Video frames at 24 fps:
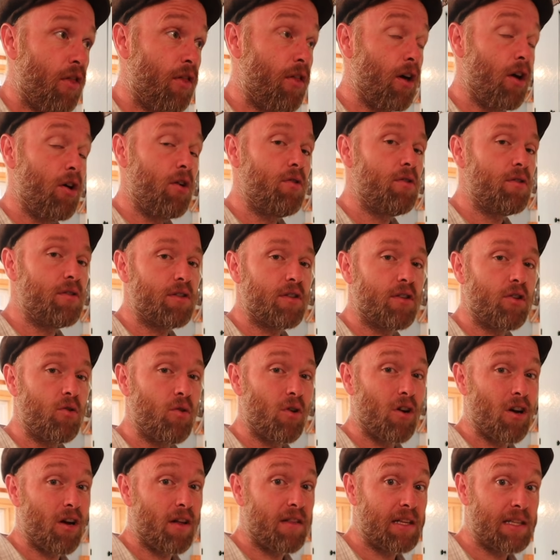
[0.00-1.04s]
Those who
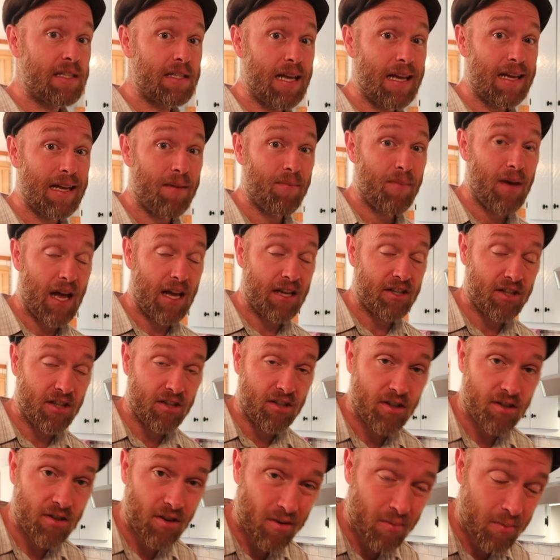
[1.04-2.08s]
are on the second batch, I
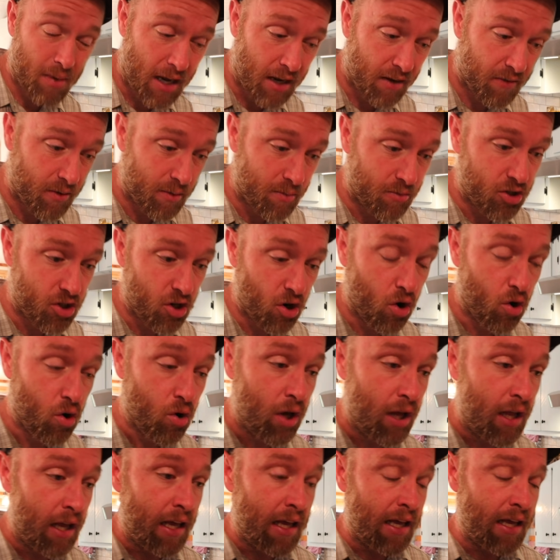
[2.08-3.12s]
just heard back from
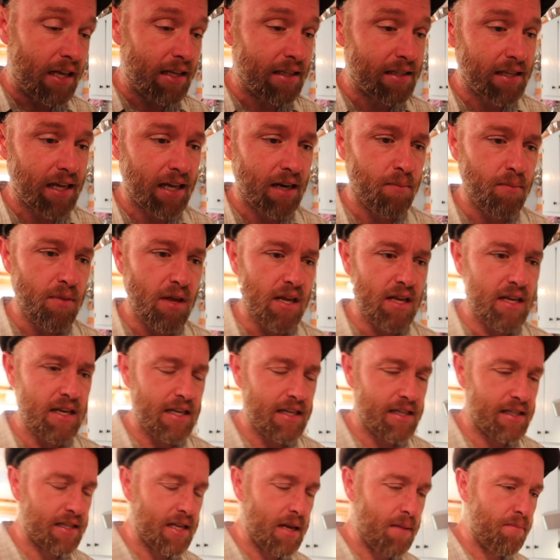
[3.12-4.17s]
Joel, it's gonna be
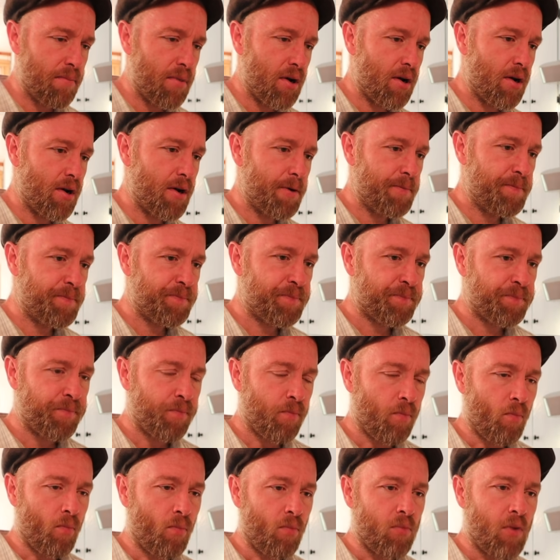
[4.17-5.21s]
December
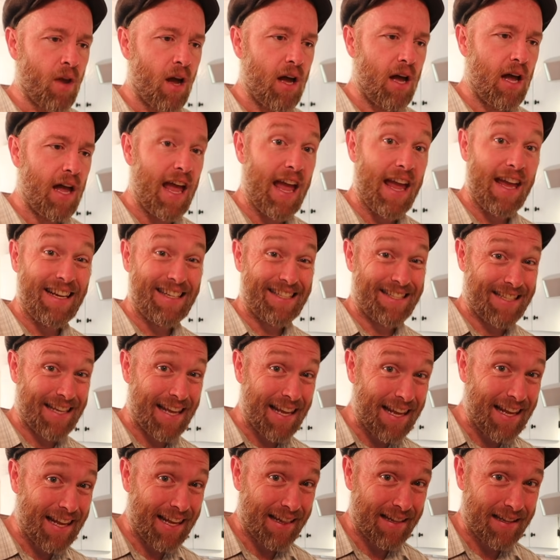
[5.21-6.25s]

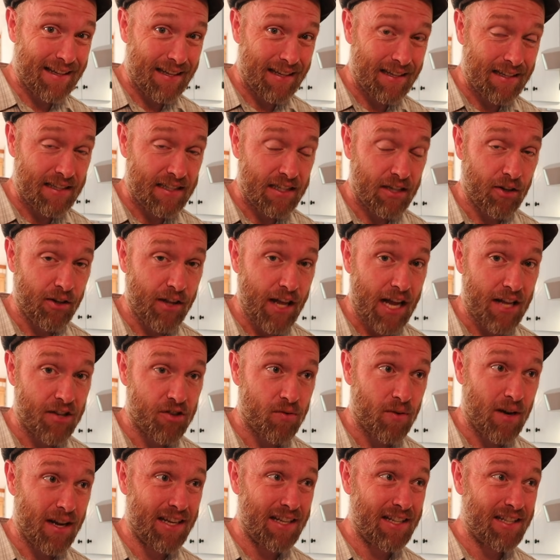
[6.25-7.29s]
18th till
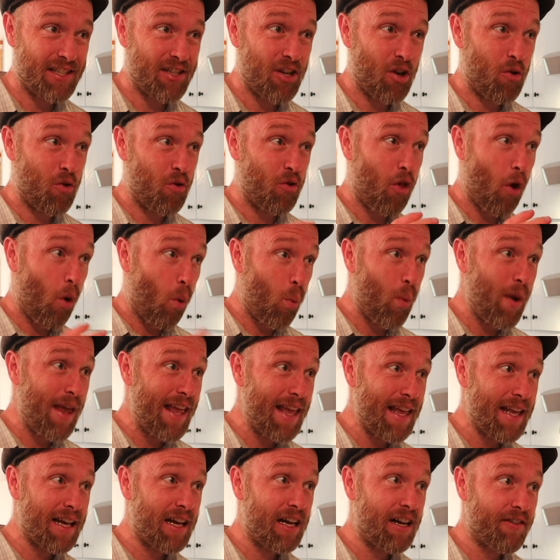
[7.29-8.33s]
that's ready. So the
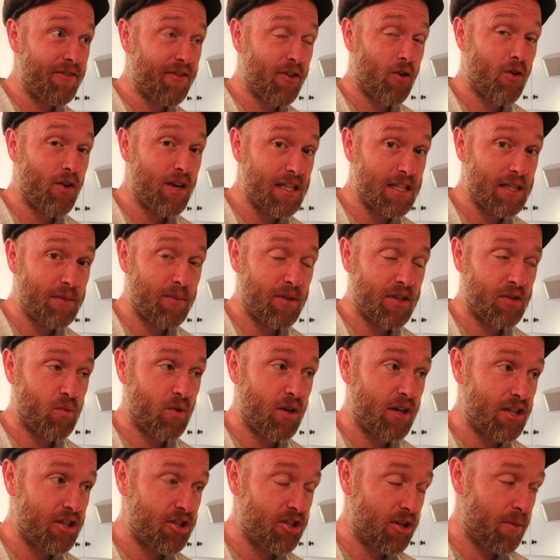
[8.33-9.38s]
week of Christmas,
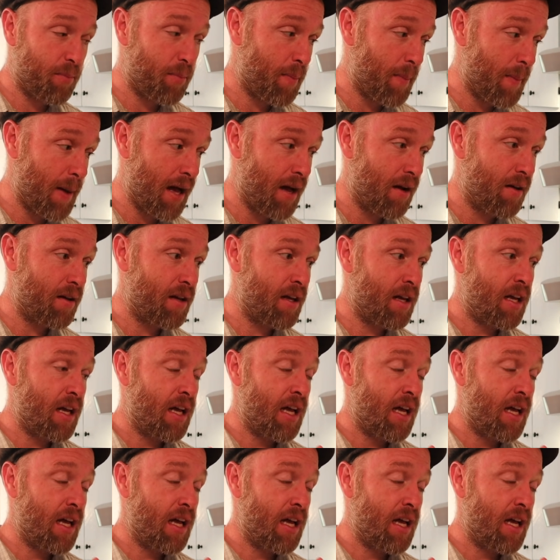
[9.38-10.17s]
we're gonna ship them out